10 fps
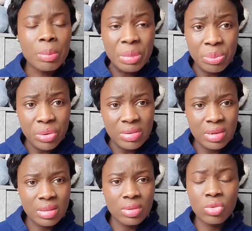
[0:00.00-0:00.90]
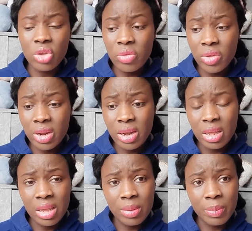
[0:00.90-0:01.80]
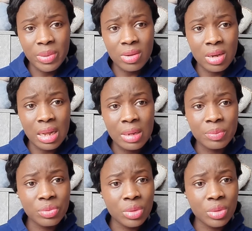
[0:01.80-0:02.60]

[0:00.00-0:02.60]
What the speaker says: Be present. Not give a particular